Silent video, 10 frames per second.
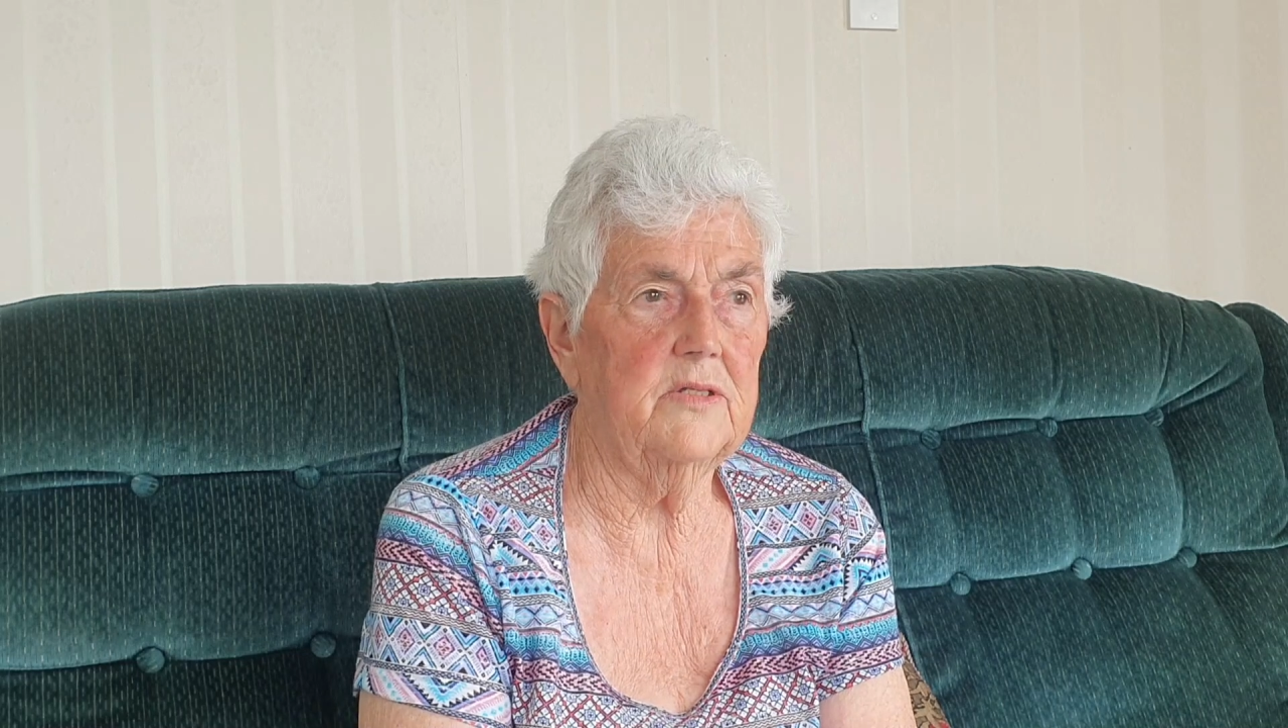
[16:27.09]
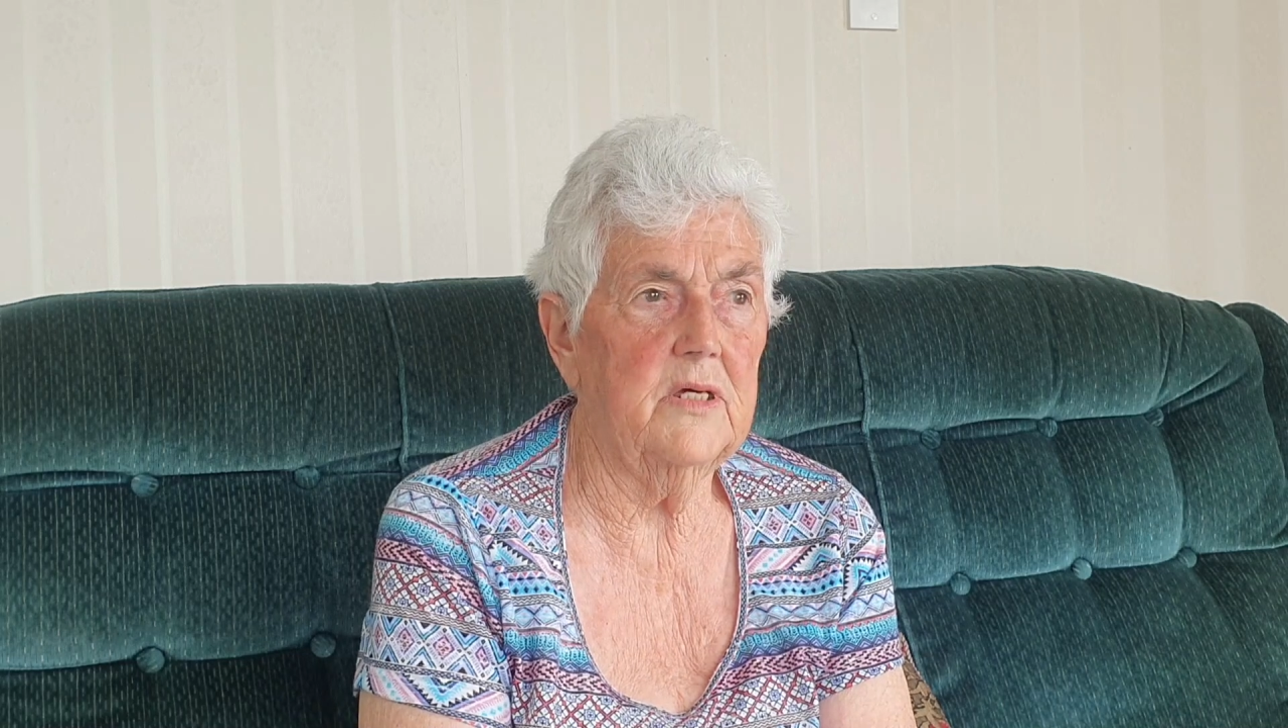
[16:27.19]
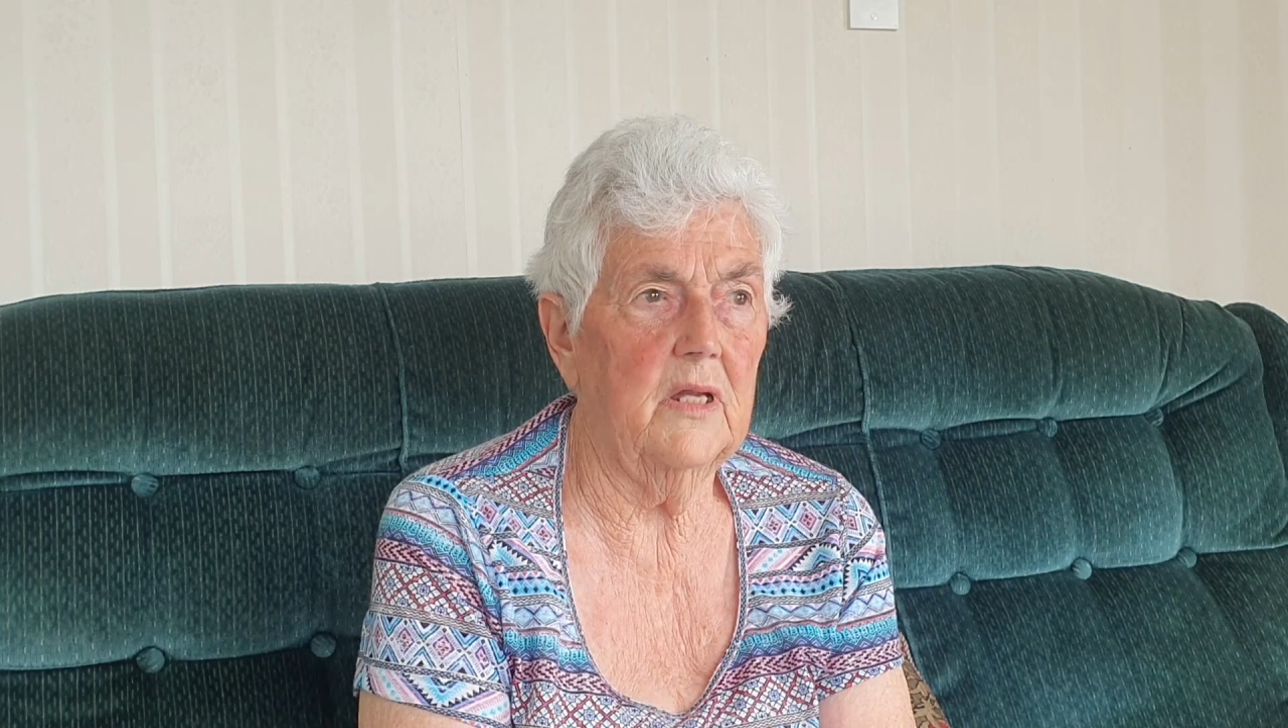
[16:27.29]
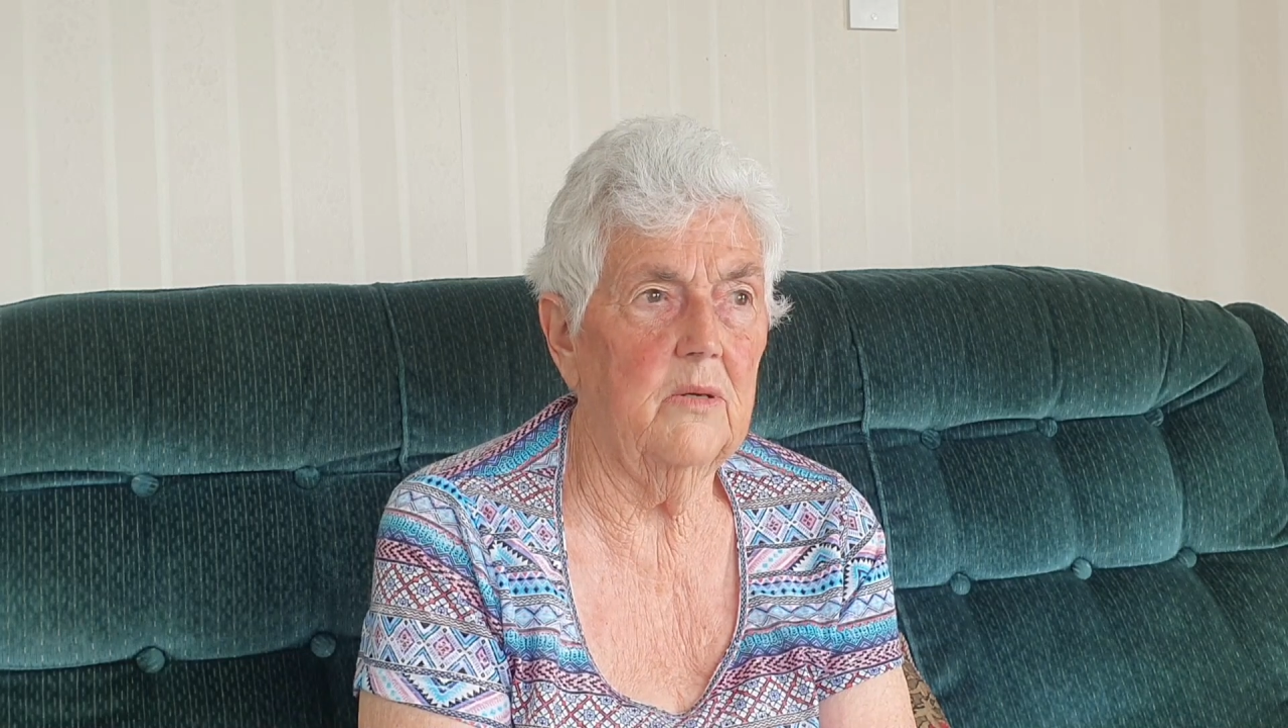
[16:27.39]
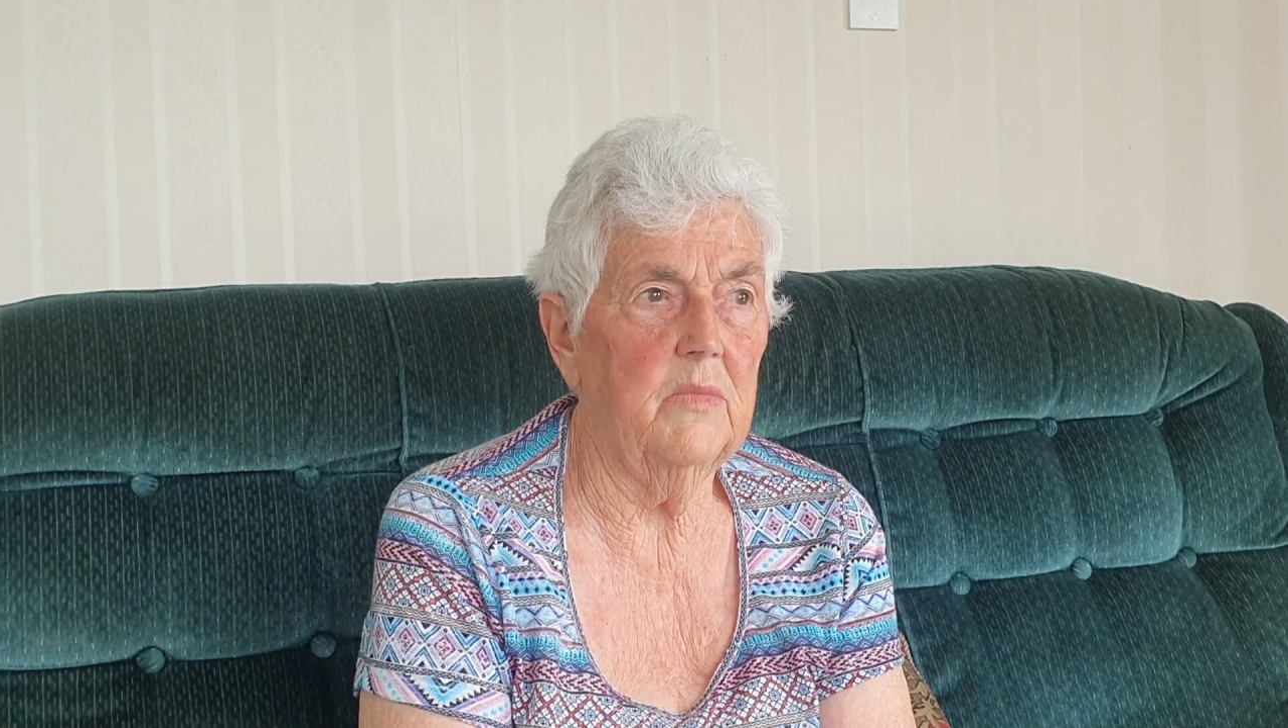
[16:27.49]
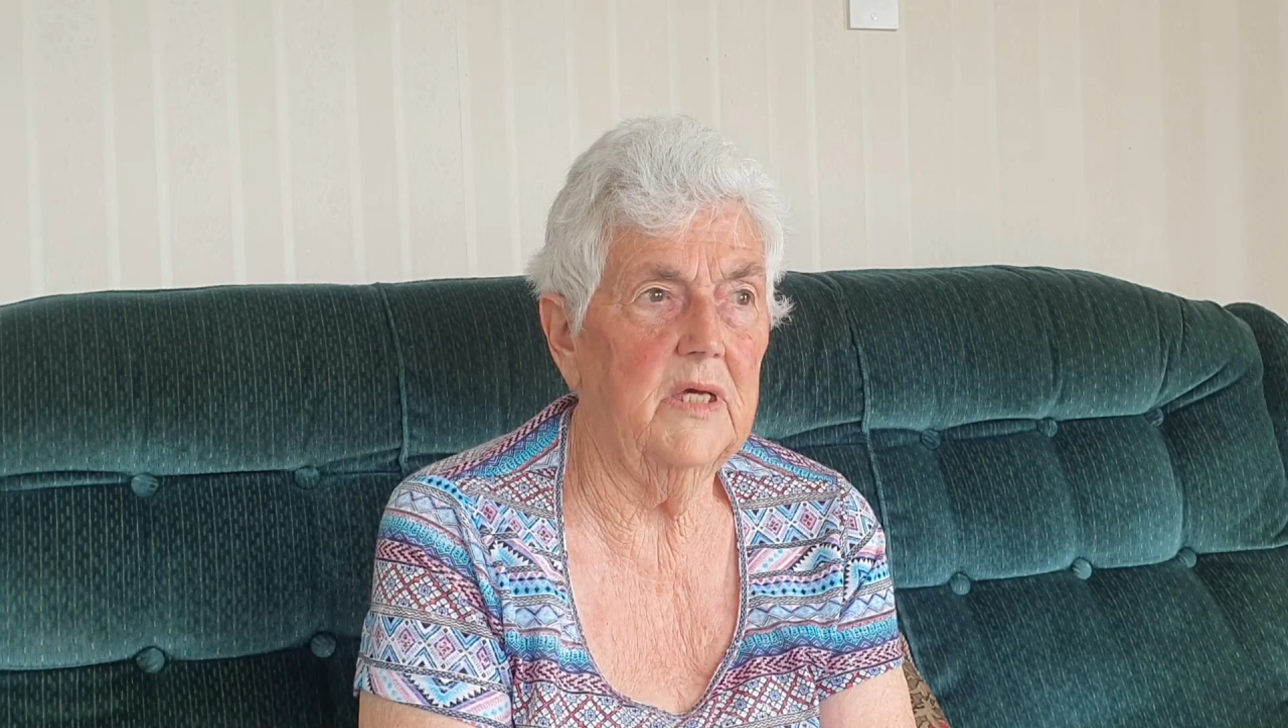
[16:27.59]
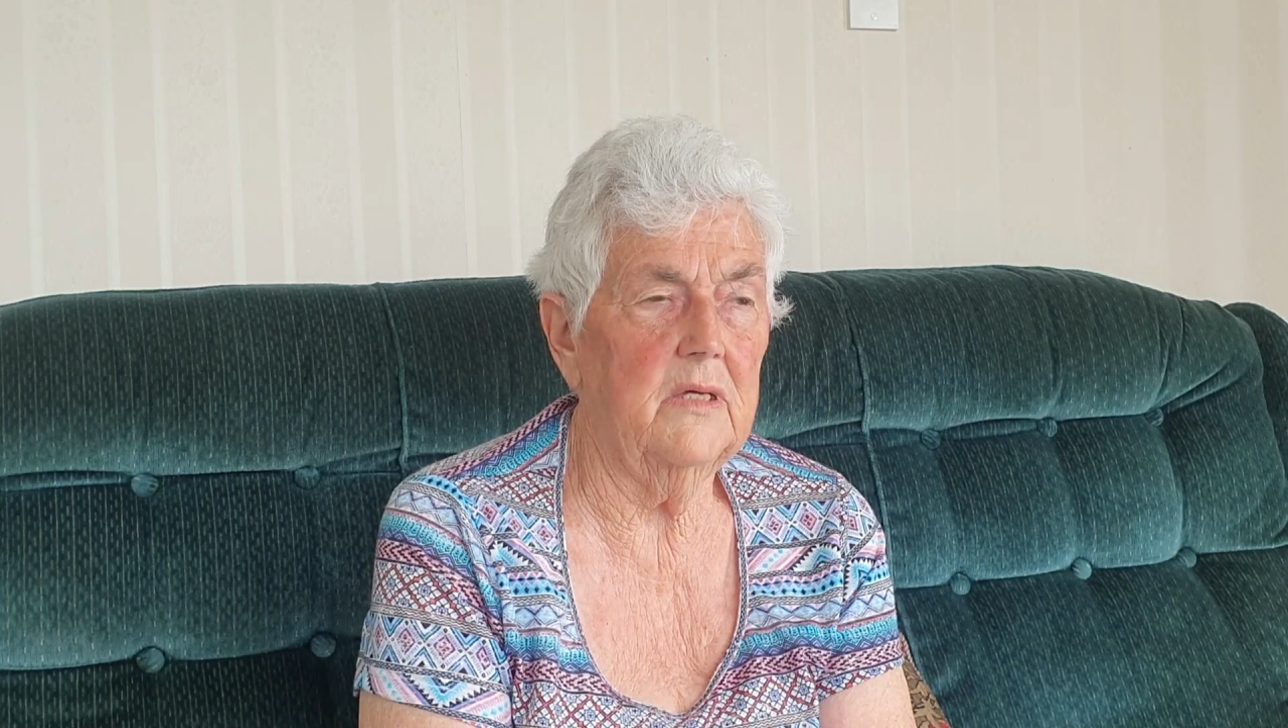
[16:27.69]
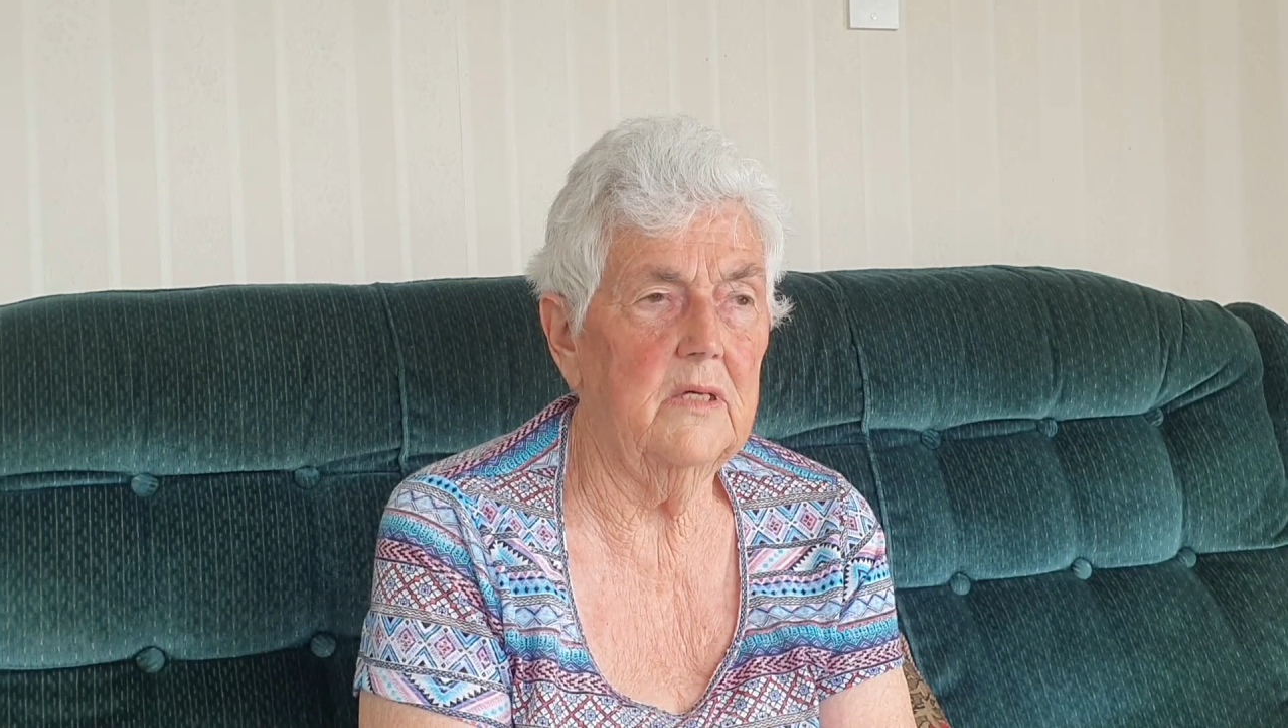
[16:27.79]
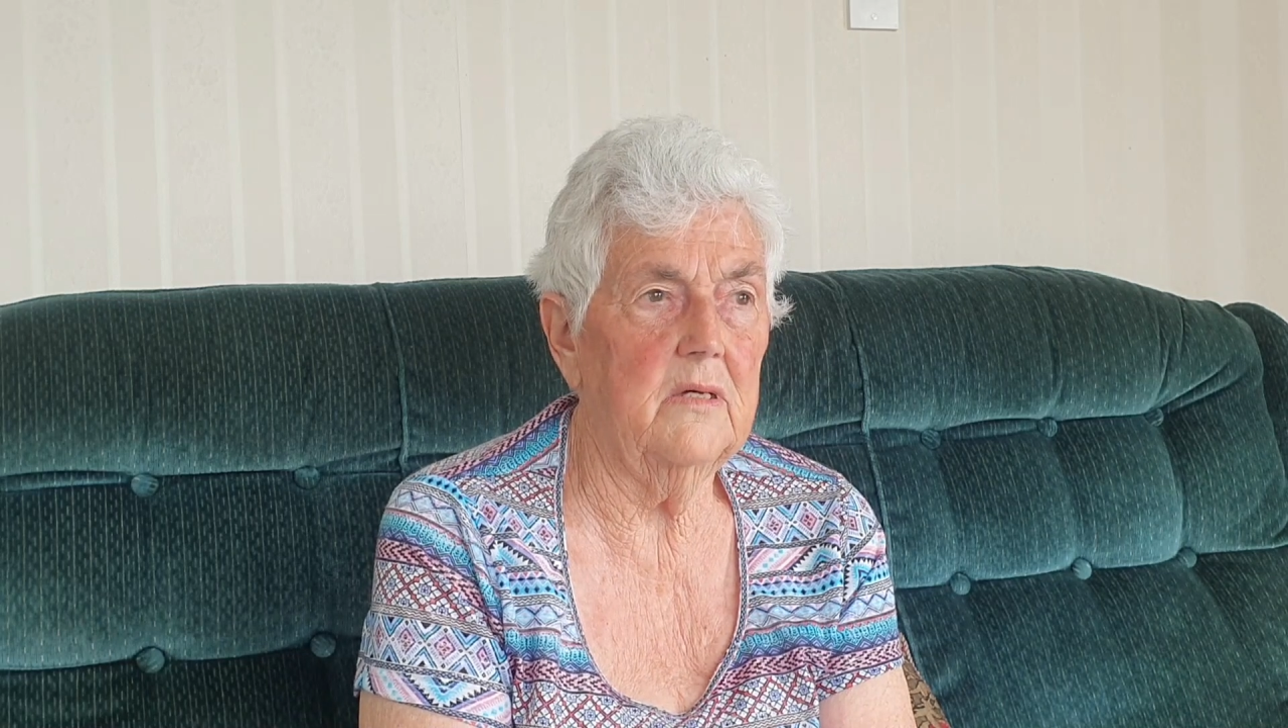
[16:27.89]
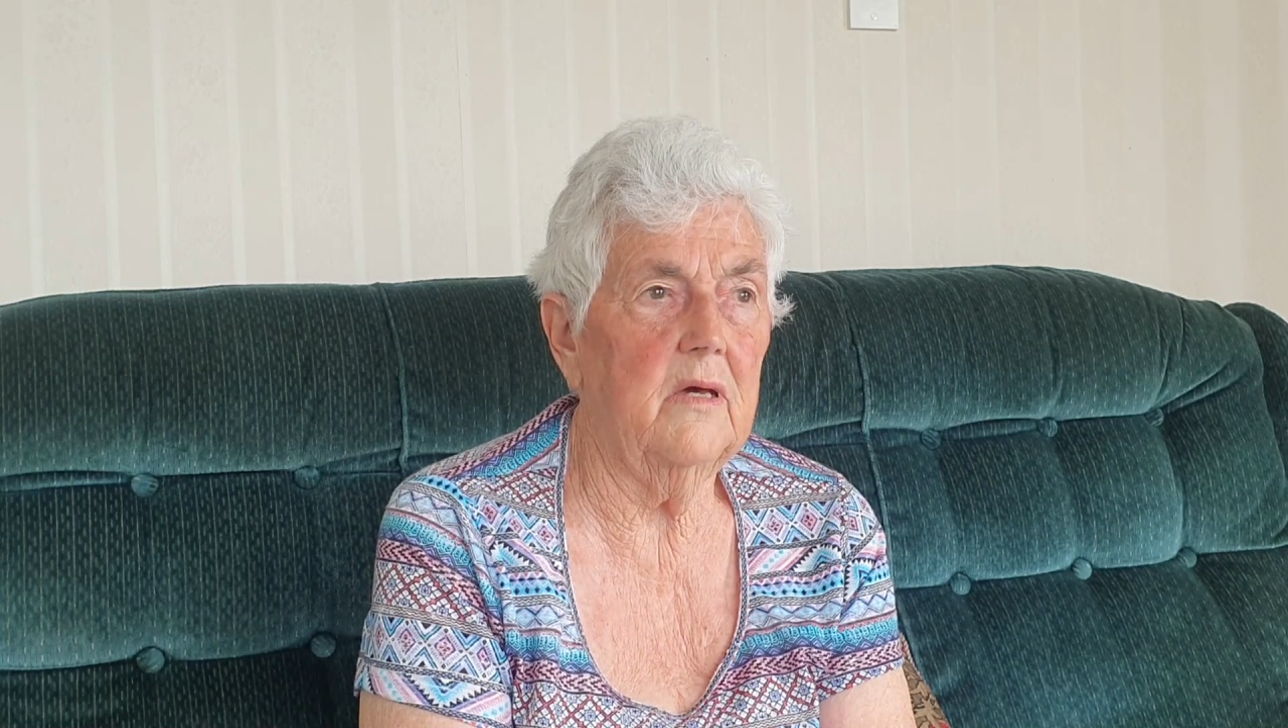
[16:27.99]
telling
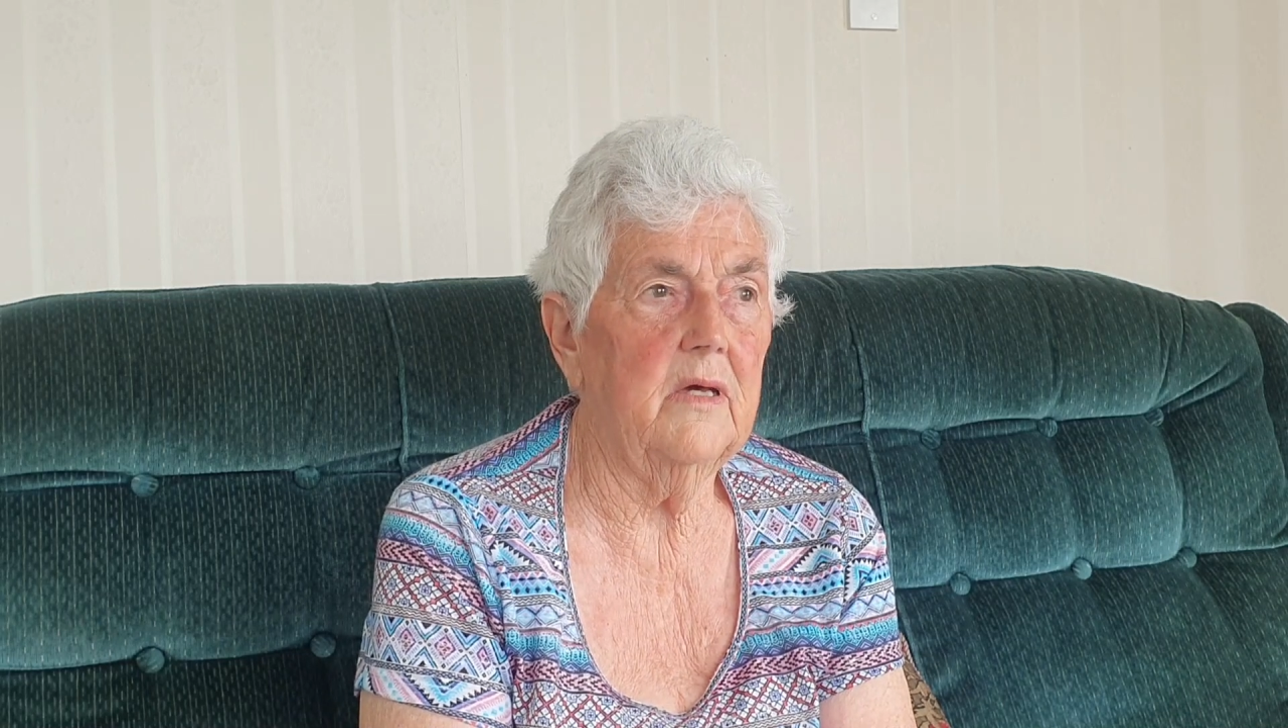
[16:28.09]
me, yeah,